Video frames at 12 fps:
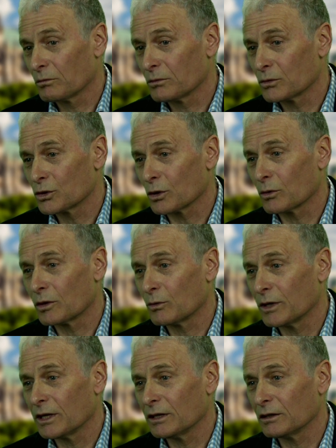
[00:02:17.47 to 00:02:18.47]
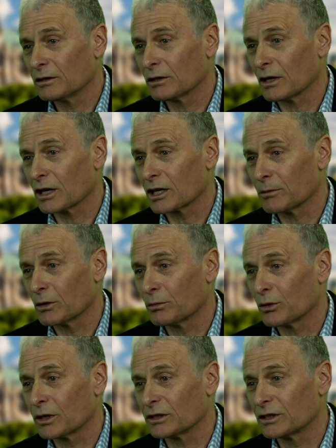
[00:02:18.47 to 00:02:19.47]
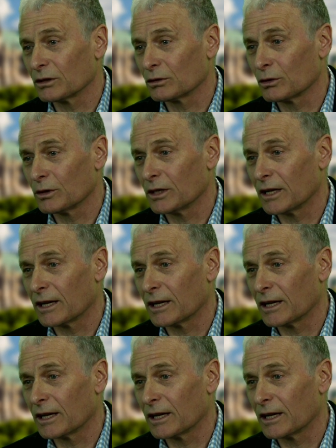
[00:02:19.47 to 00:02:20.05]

So when we talk about putting CO2 in the